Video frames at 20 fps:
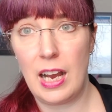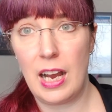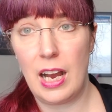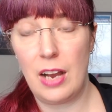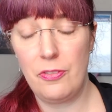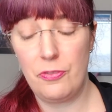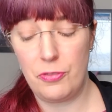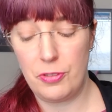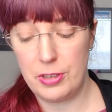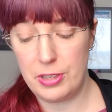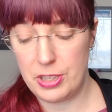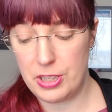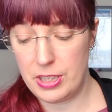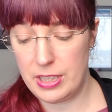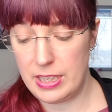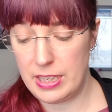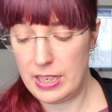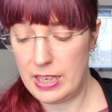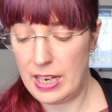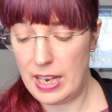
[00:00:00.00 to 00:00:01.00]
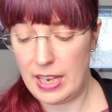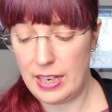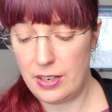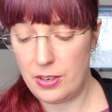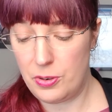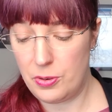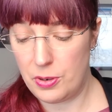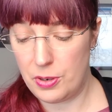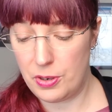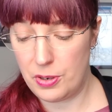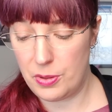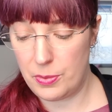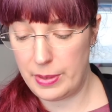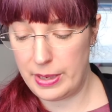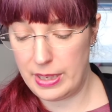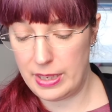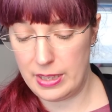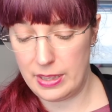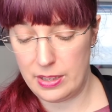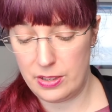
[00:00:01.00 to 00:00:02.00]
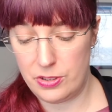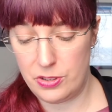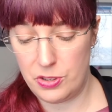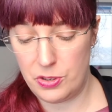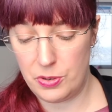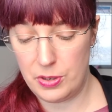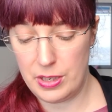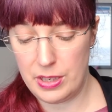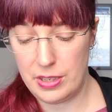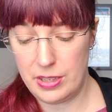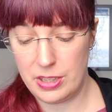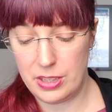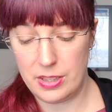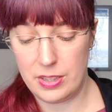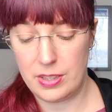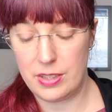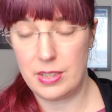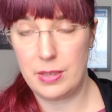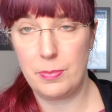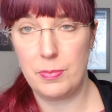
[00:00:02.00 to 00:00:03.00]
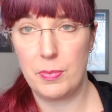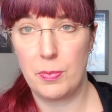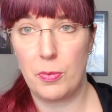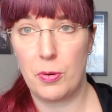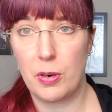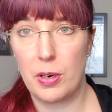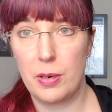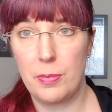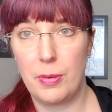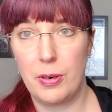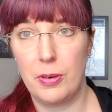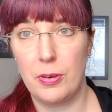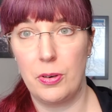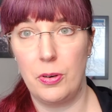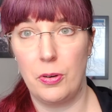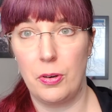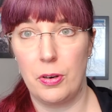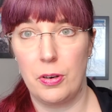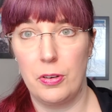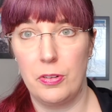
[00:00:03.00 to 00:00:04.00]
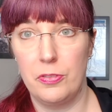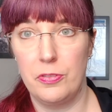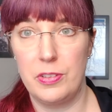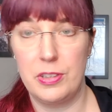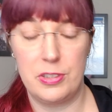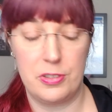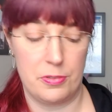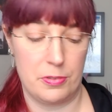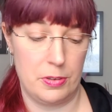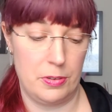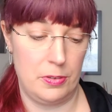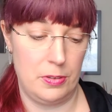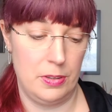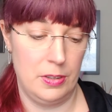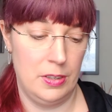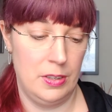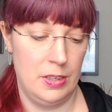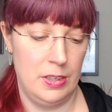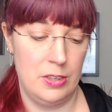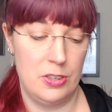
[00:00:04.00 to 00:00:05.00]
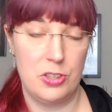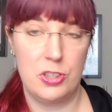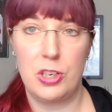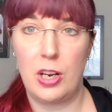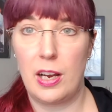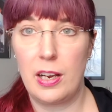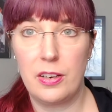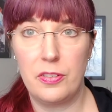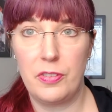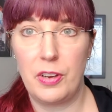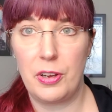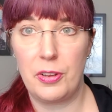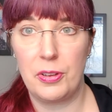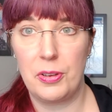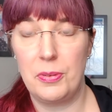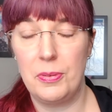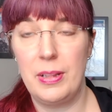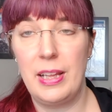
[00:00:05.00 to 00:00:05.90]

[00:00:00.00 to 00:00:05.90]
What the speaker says: Unfortunately, at a quarter of the way in, the story just seemed more about gore, visceral shock value.